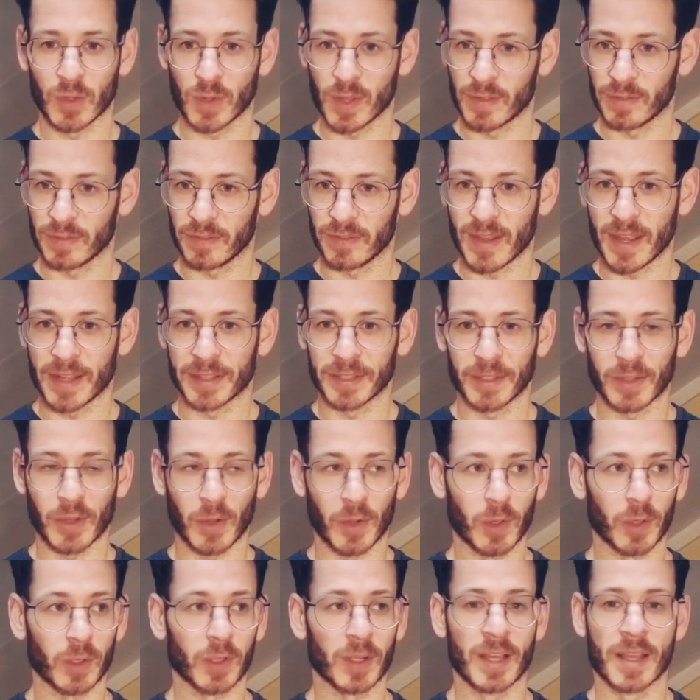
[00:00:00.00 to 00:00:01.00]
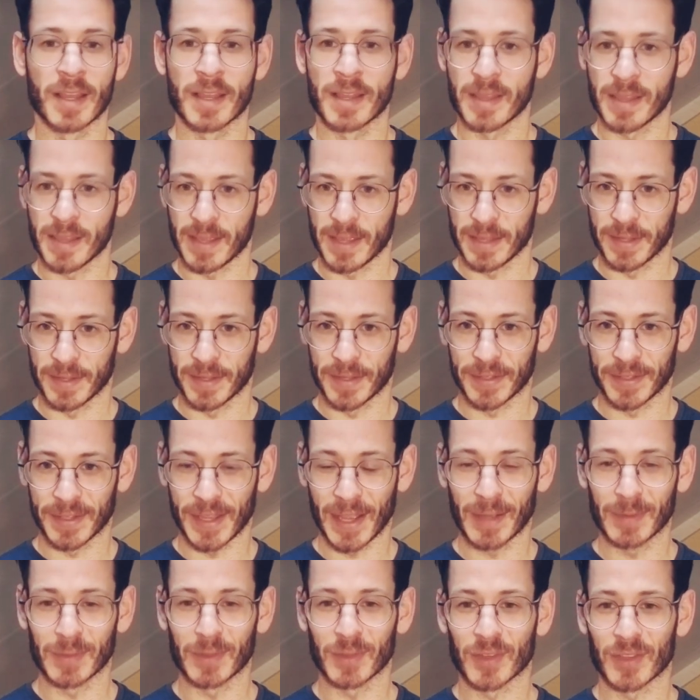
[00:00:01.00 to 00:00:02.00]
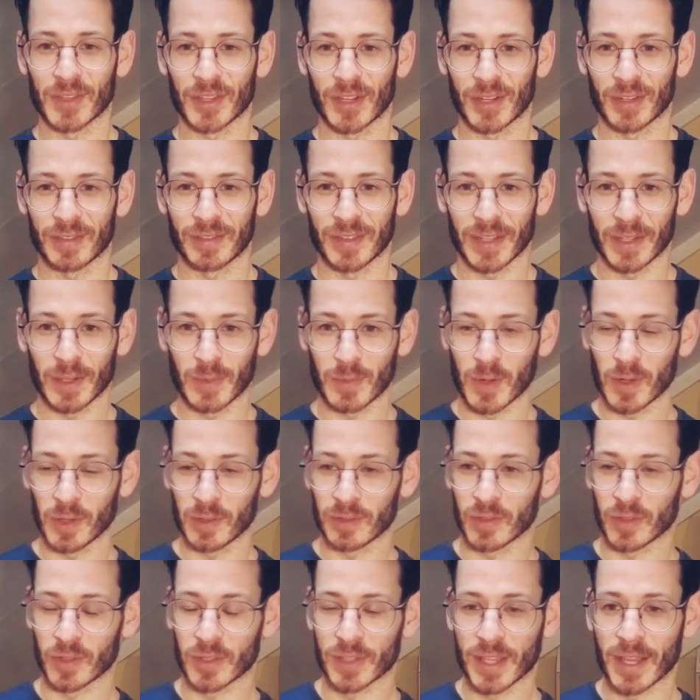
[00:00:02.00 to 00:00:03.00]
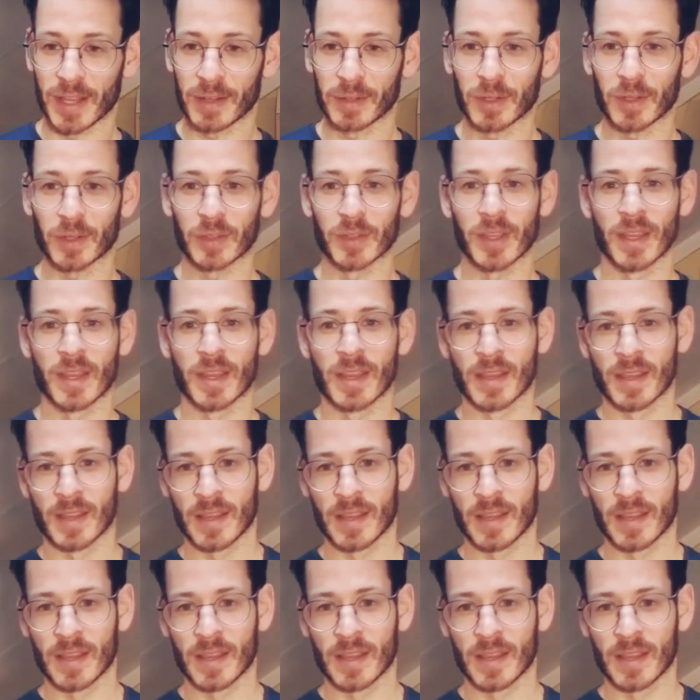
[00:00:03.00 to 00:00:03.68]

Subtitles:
You can find it all in the tabs which are available for download.